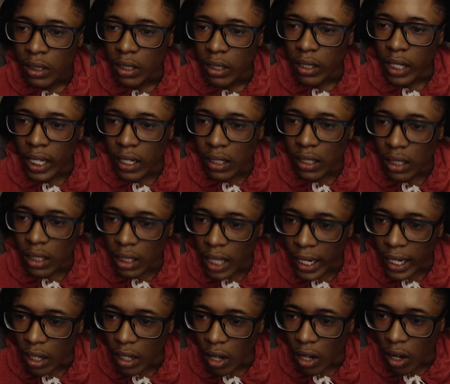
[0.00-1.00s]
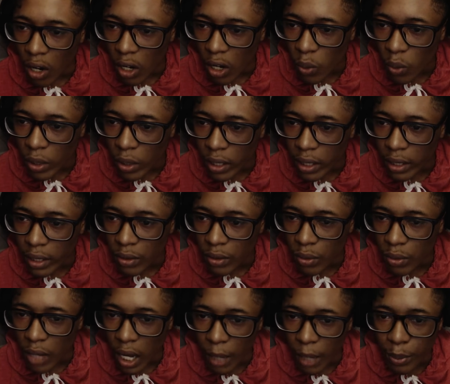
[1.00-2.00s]
Nigga look like the R word. You
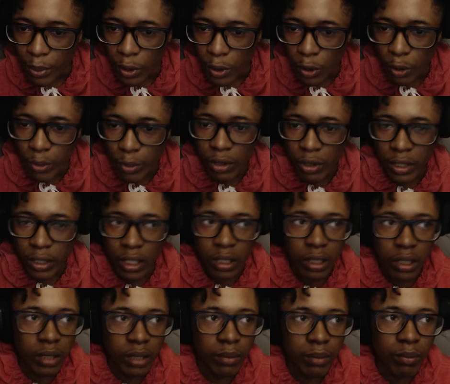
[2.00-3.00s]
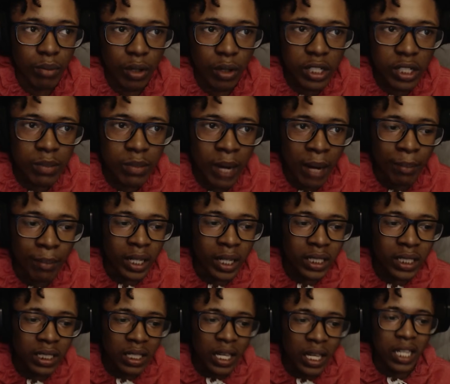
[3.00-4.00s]
got pubes on your lip. Bro, that's my
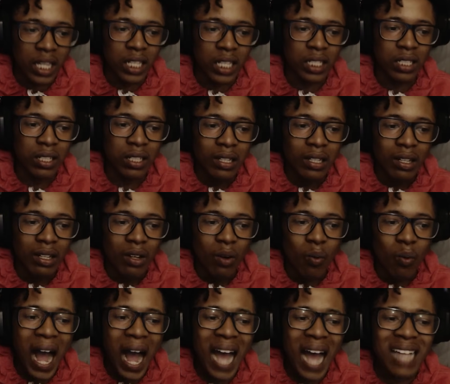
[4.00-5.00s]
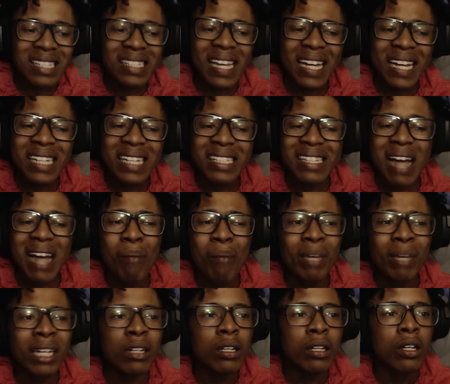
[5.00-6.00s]
mustache. Why
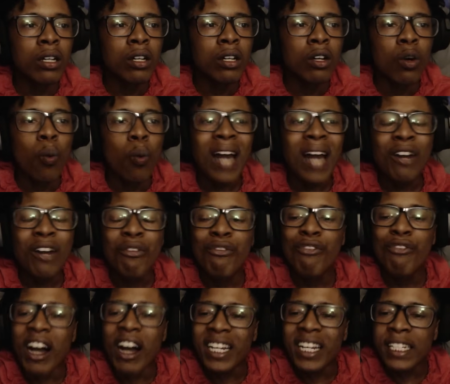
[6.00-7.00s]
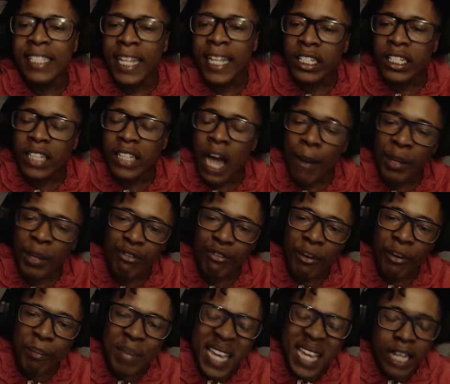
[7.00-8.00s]
the fuck is niggas coming for
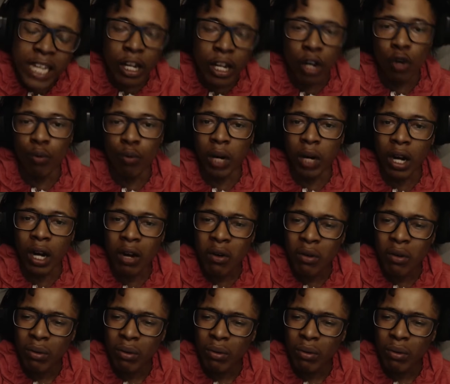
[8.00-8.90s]
me though, bro?